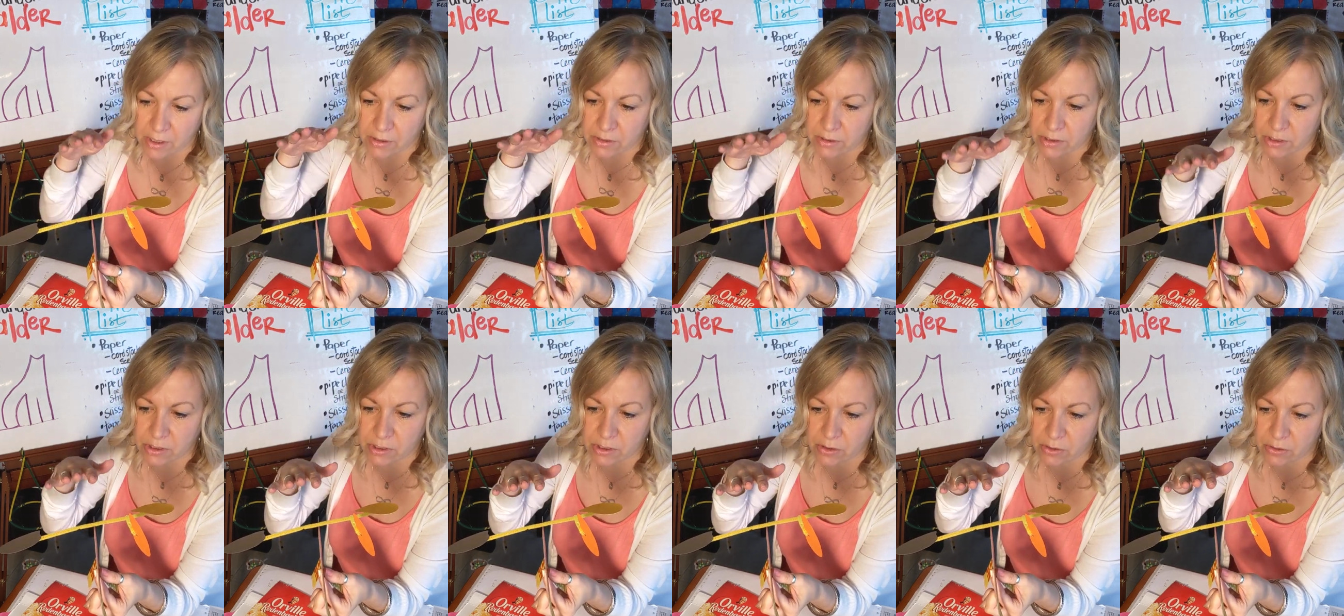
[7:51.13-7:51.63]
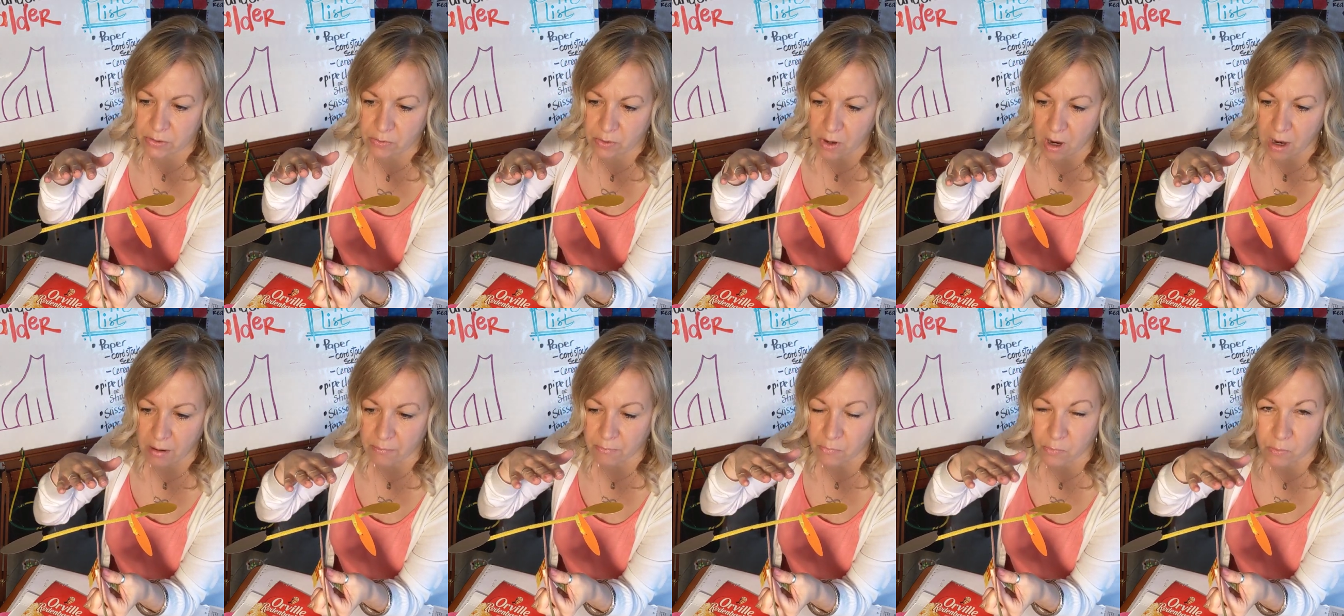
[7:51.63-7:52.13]
to
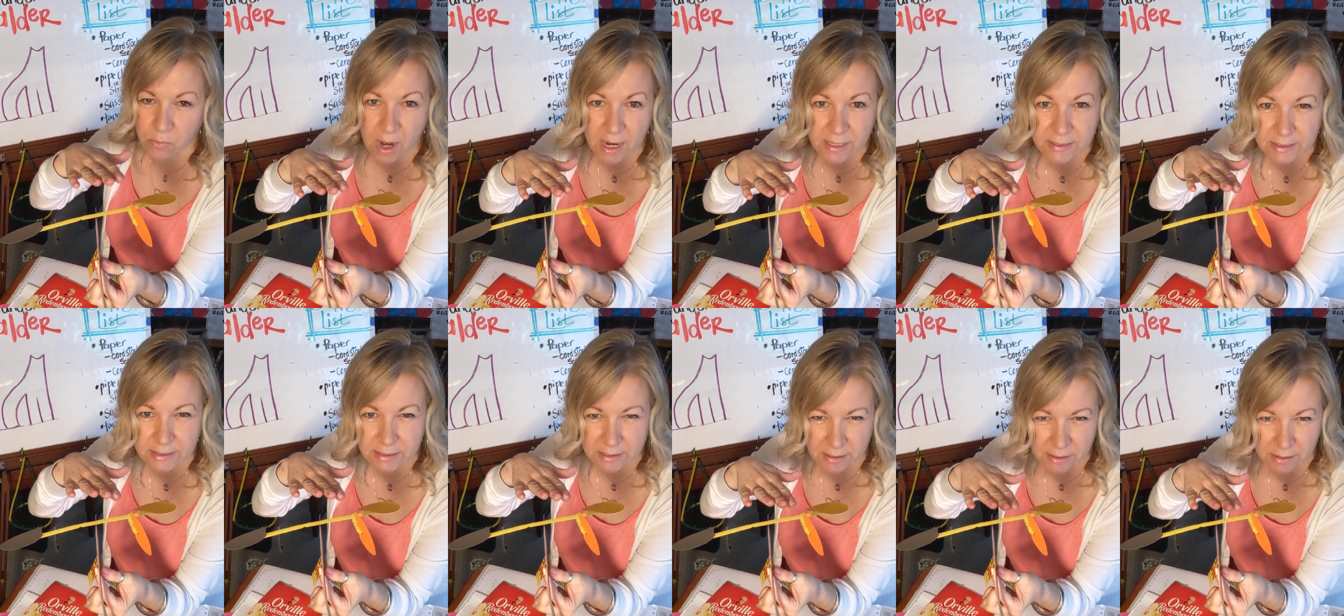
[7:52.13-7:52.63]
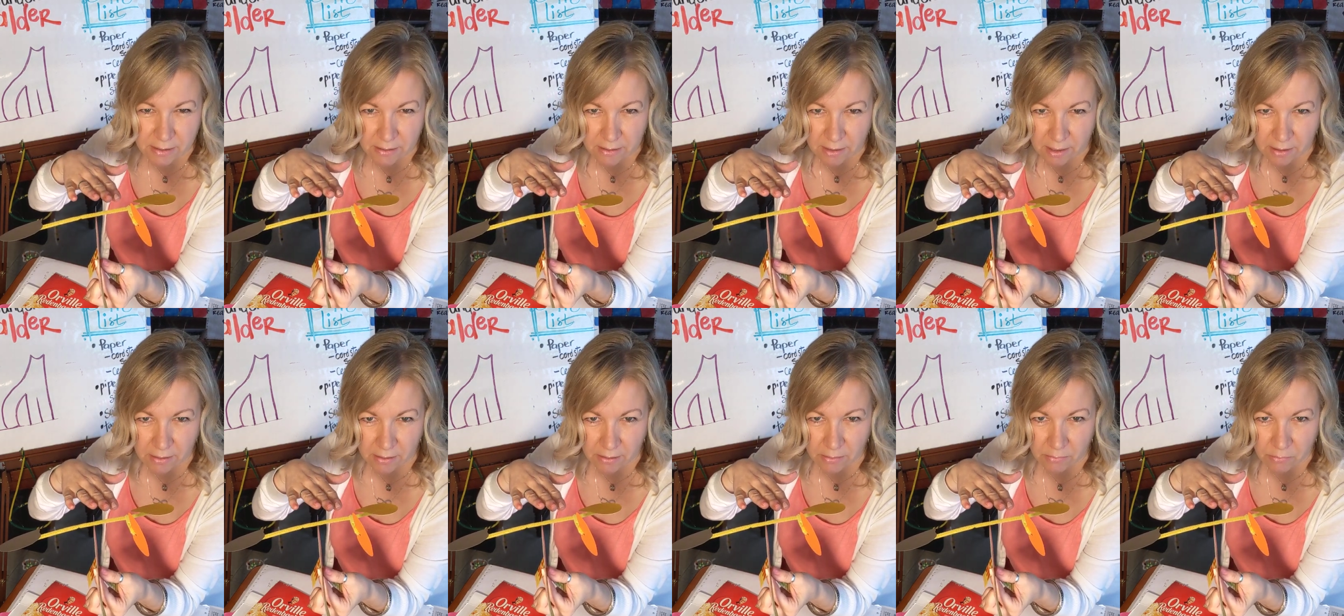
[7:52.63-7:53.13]
rest in
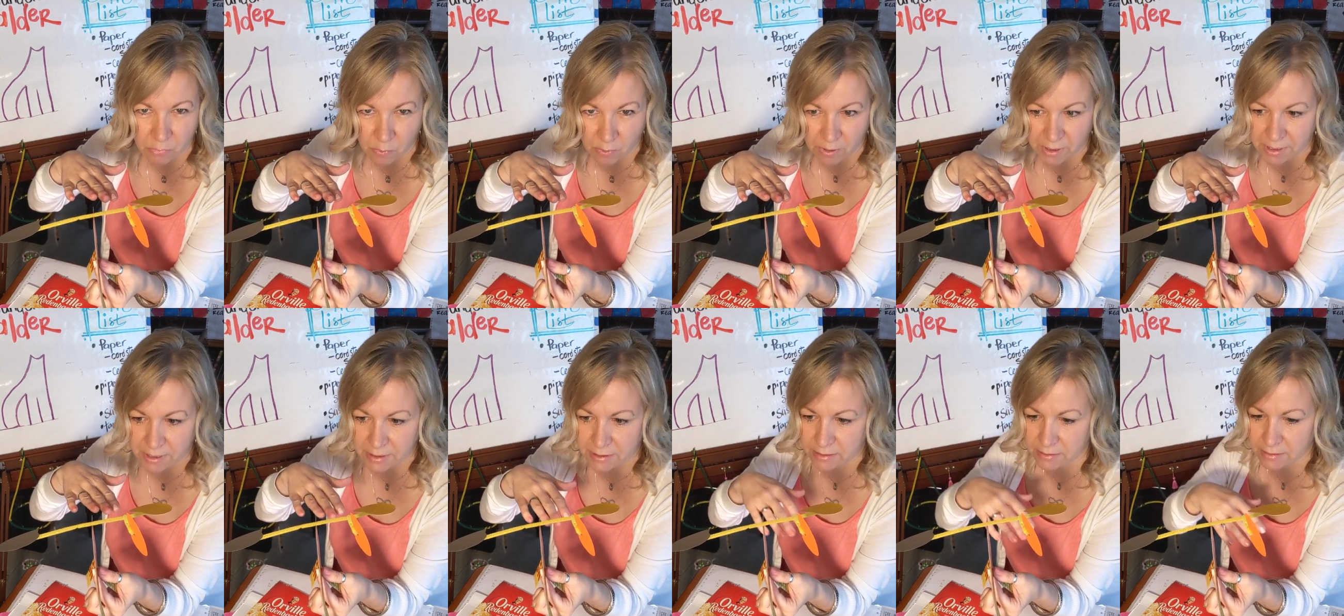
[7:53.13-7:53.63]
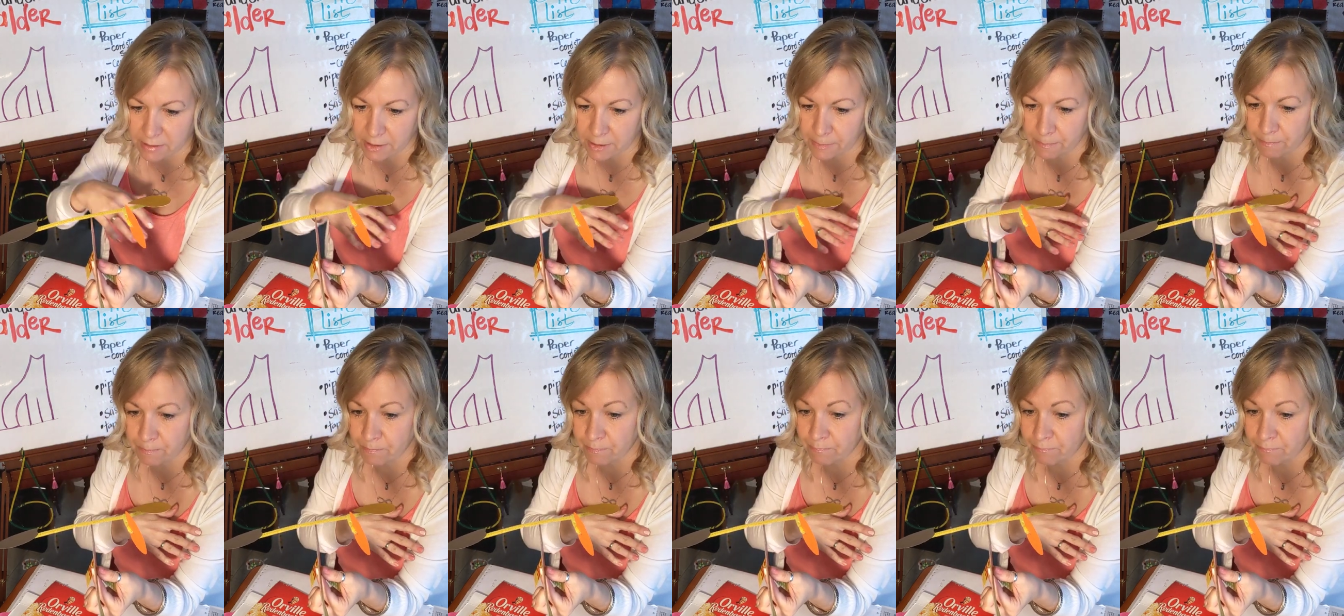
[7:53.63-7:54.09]
there more easily.